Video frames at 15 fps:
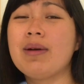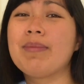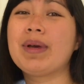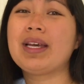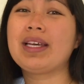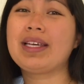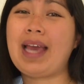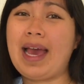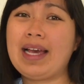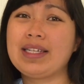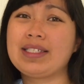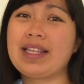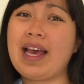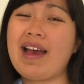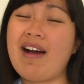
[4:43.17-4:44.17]
But
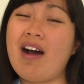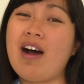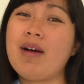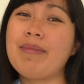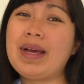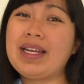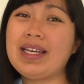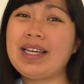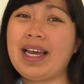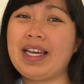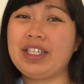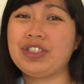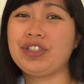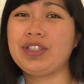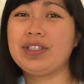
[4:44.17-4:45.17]
yes, there are
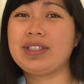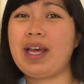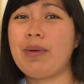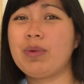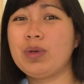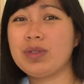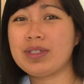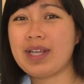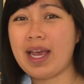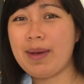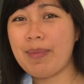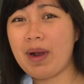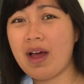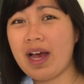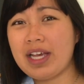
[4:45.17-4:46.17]
medications. They will
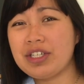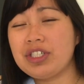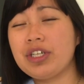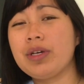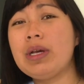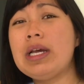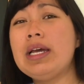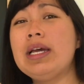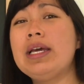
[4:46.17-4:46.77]
stabilise you.